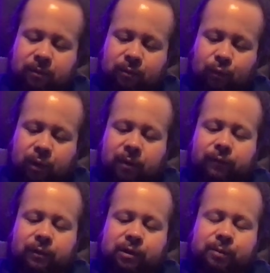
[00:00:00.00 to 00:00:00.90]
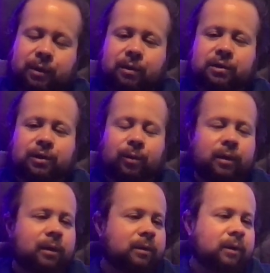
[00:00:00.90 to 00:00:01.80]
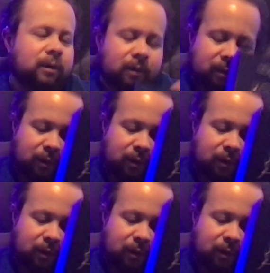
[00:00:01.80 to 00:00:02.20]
wonderful smells going on there. I